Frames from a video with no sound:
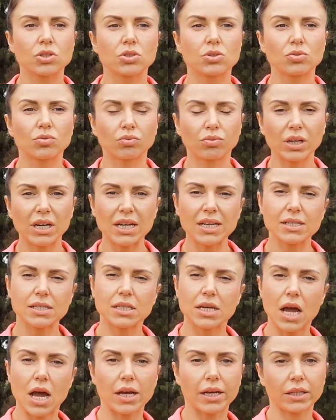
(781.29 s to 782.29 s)
to really
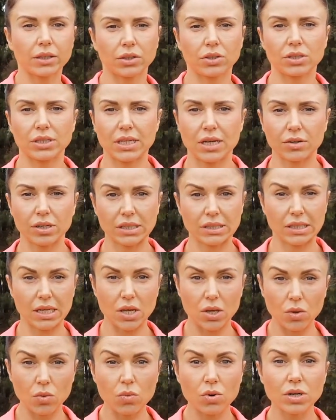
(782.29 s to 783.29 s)
target those areas
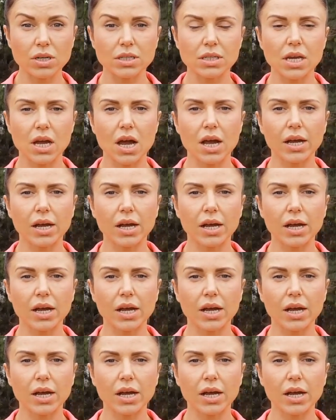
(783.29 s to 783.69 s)
that you want to